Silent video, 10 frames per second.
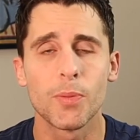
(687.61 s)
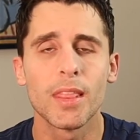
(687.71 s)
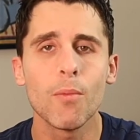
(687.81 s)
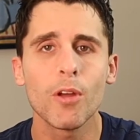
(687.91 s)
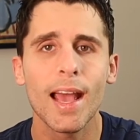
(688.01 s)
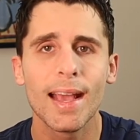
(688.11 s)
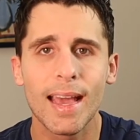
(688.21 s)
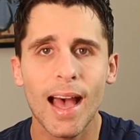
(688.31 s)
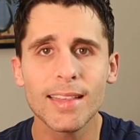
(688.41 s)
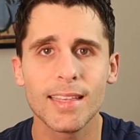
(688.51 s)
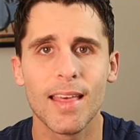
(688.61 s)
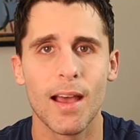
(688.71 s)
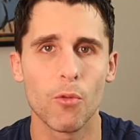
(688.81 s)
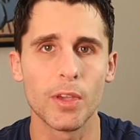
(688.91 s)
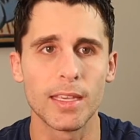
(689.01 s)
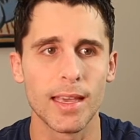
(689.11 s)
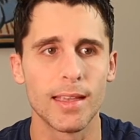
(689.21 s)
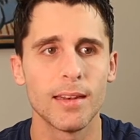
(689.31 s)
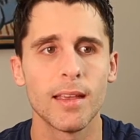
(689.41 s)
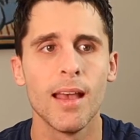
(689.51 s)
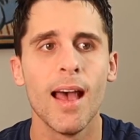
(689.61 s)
But then when I got to that weekend,